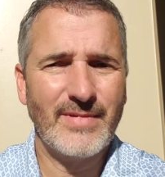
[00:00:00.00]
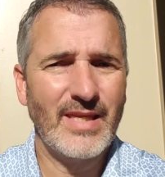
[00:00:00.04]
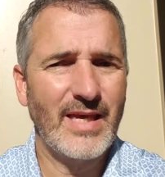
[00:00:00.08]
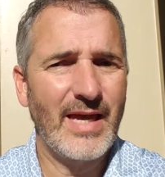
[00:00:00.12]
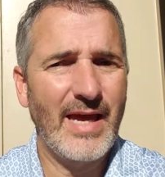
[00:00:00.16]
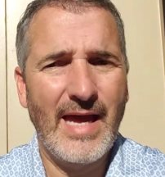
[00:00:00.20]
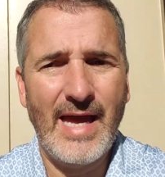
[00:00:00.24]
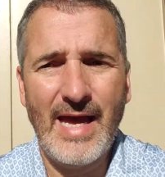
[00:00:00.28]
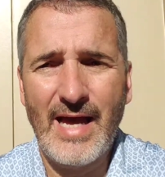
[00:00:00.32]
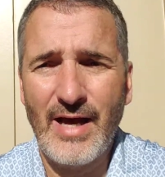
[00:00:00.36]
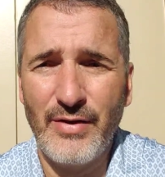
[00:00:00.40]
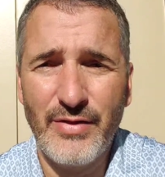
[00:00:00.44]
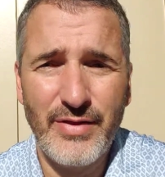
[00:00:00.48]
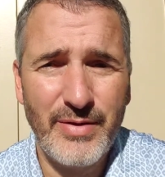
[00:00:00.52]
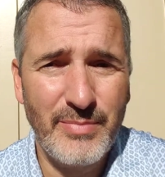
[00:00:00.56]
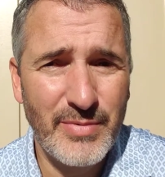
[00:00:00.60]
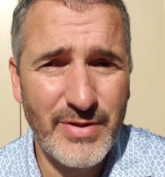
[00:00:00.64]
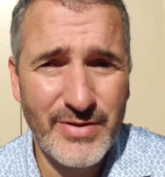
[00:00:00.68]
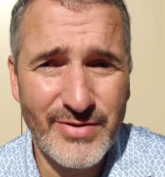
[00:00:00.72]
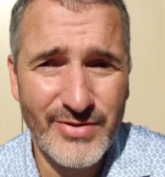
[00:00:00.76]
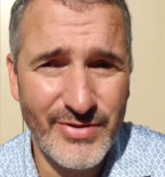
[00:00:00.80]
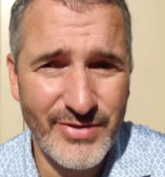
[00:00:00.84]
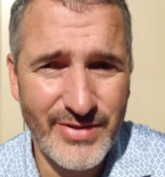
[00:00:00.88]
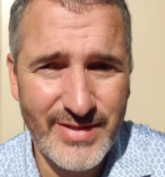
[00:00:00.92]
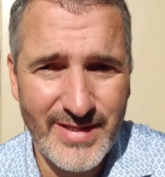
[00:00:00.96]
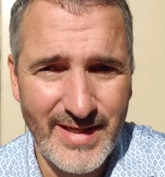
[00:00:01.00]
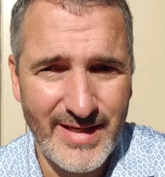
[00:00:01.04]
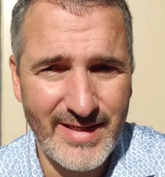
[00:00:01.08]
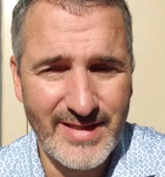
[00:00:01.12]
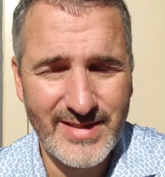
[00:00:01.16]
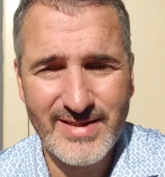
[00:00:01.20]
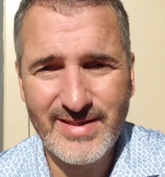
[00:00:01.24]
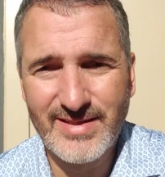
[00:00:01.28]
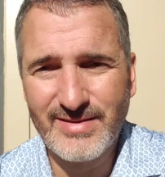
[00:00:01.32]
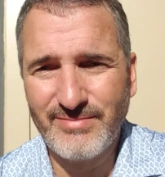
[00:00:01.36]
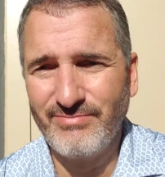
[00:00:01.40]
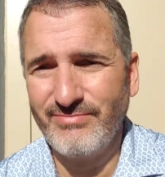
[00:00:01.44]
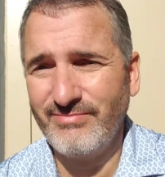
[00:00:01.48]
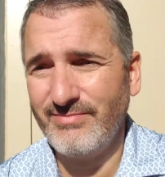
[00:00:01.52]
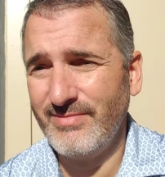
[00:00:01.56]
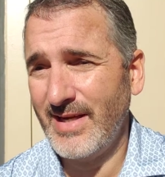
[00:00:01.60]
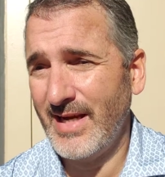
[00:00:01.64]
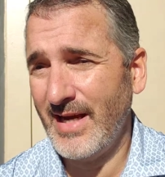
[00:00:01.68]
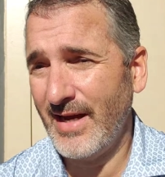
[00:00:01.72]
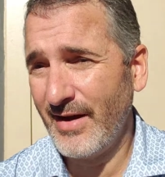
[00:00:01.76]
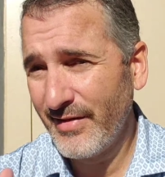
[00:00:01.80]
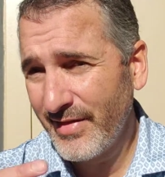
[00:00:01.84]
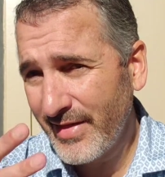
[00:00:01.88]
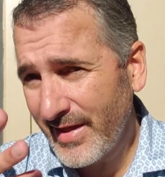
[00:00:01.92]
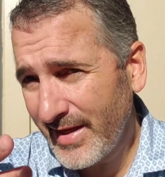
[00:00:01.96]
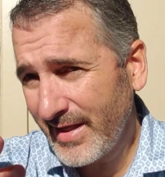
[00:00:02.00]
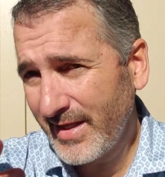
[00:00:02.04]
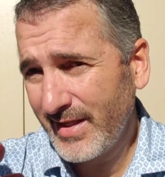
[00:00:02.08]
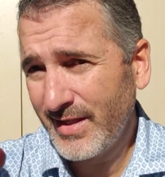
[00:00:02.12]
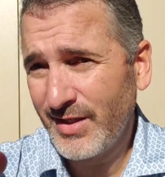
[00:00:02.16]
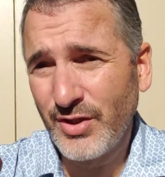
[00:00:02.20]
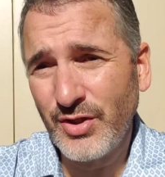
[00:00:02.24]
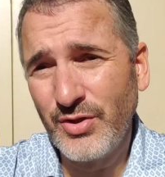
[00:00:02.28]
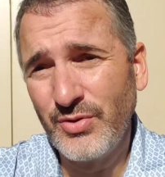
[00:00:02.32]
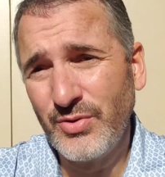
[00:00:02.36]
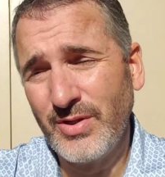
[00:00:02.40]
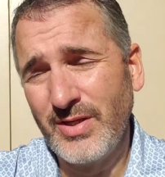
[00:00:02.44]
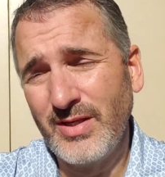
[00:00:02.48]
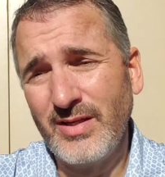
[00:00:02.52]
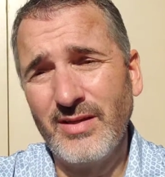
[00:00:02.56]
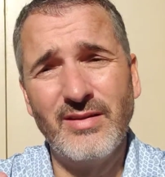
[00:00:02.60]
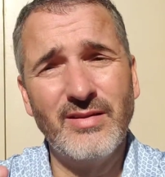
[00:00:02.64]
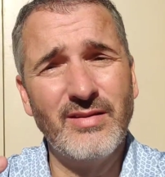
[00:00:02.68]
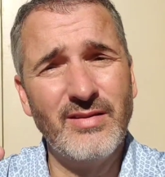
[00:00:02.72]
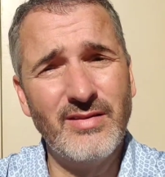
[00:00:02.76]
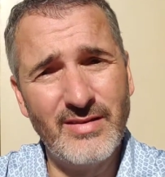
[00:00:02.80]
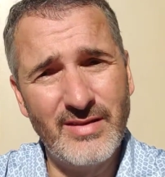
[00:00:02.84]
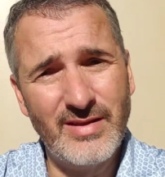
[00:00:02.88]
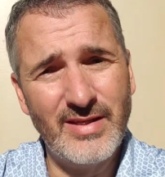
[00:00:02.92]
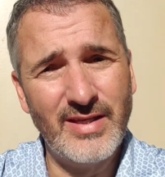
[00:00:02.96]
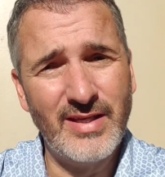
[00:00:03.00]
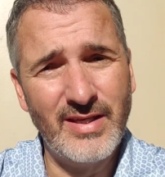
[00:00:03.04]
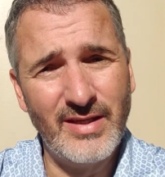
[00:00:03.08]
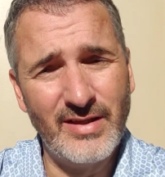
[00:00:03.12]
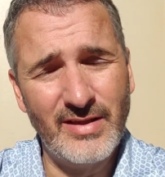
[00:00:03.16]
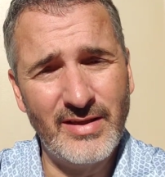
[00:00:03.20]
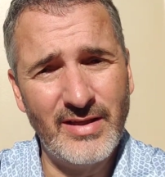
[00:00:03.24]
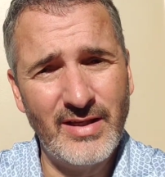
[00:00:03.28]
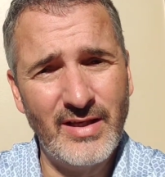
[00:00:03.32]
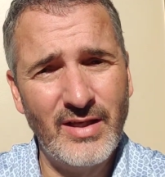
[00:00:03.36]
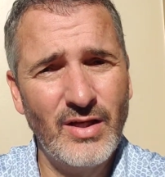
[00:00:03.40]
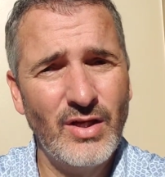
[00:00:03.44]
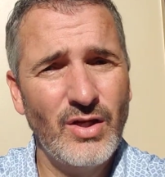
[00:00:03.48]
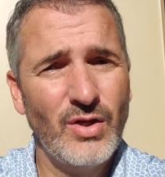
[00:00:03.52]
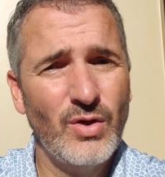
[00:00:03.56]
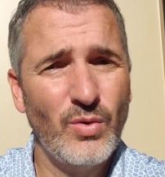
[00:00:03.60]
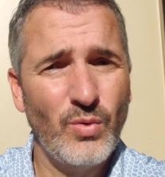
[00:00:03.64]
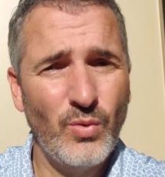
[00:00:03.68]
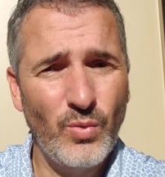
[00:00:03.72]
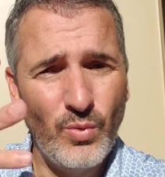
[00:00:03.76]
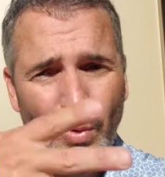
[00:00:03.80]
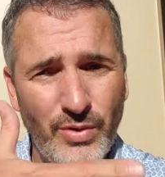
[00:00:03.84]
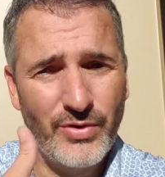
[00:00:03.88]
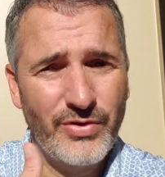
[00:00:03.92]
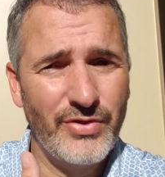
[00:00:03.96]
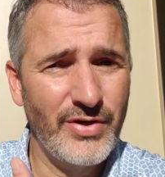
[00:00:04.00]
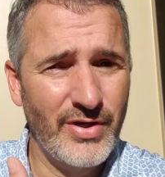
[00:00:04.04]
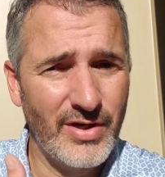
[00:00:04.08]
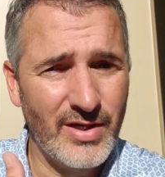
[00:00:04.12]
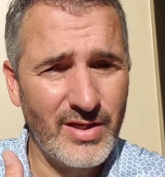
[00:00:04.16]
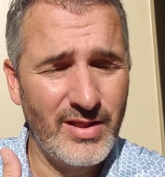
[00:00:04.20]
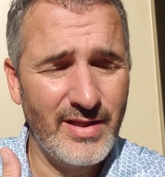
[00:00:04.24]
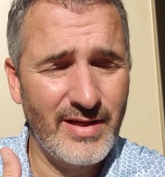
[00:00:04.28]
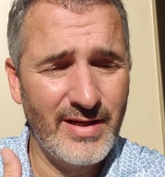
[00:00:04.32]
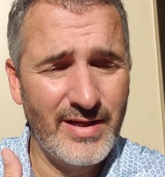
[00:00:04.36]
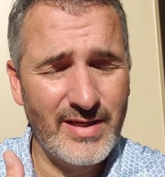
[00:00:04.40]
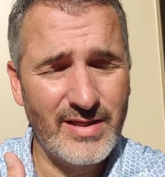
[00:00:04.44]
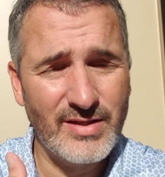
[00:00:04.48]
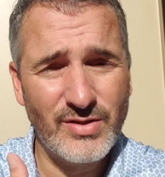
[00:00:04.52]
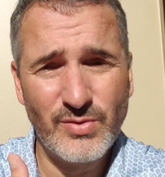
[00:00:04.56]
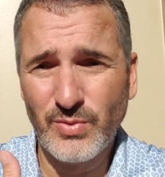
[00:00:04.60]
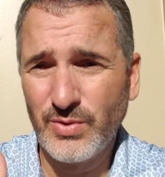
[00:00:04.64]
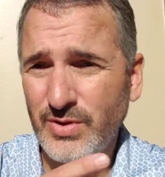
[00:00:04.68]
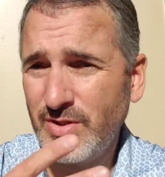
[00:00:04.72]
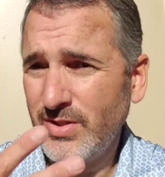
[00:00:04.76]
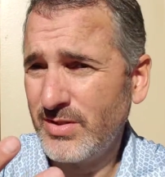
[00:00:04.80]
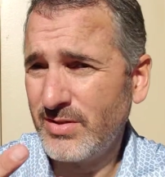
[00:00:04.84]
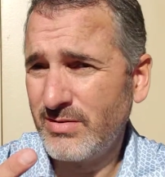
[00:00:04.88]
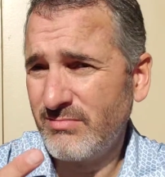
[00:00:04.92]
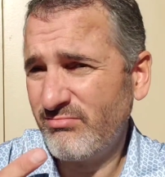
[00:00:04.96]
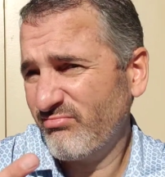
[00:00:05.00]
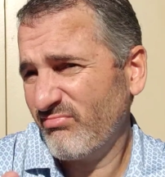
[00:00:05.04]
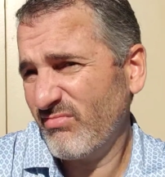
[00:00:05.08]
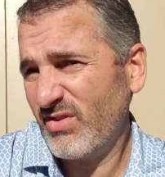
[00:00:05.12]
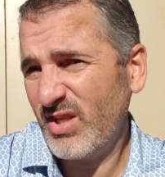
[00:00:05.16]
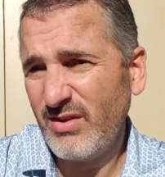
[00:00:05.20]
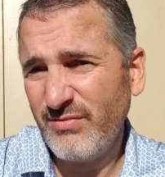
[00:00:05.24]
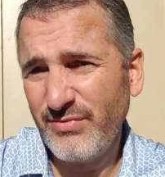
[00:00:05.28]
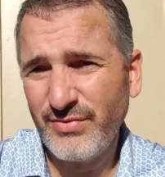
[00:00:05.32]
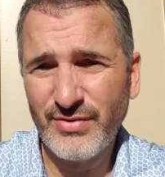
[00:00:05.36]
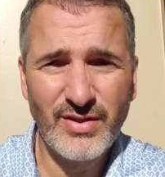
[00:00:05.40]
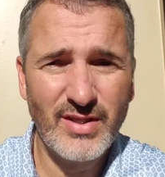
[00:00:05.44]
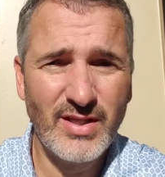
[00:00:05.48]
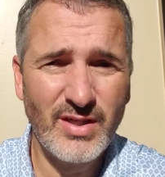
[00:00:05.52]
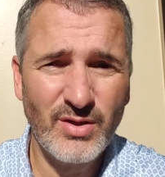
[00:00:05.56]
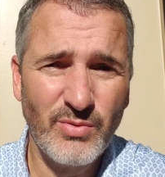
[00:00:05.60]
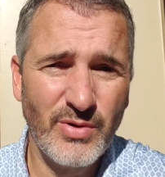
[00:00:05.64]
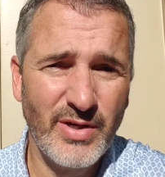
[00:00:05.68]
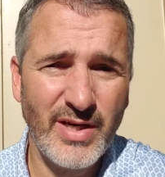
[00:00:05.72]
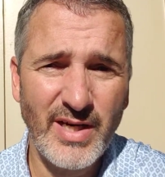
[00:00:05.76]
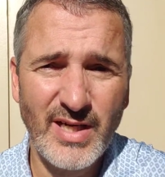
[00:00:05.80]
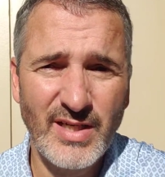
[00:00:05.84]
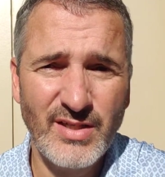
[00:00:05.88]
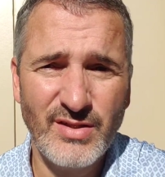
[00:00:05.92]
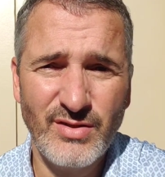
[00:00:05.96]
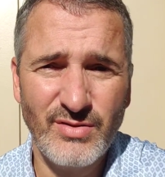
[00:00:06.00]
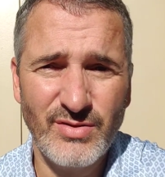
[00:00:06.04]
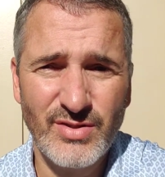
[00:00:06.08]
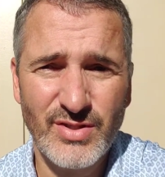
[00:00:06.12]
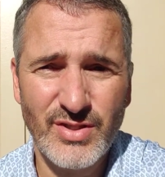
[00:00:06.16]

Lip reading: how they muscle test, how they integrate the Healy with their clients, which is different than what I do.